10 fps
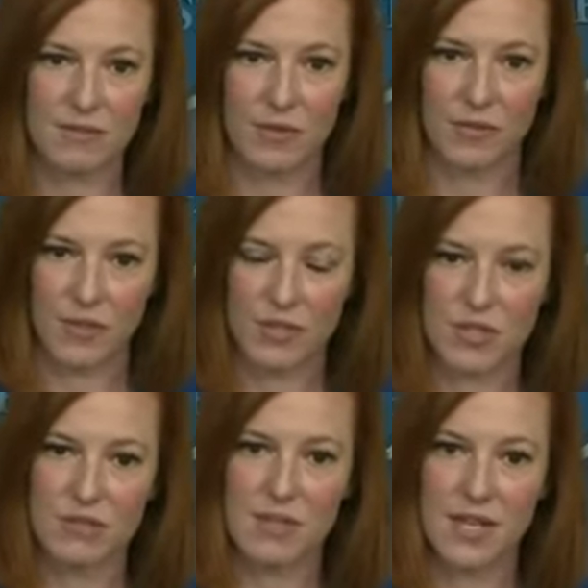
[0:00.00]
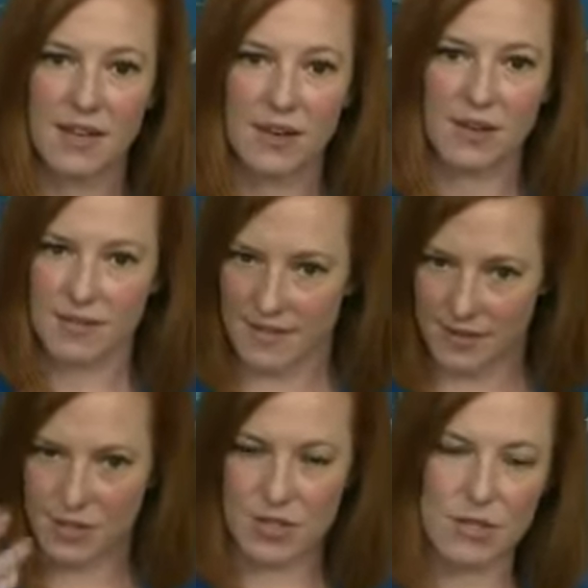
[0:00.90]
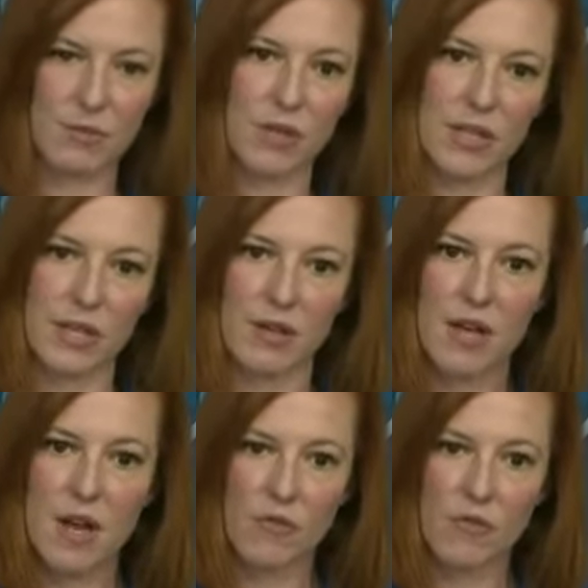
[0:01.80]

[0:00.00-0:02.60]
referred to or alluded to earlier,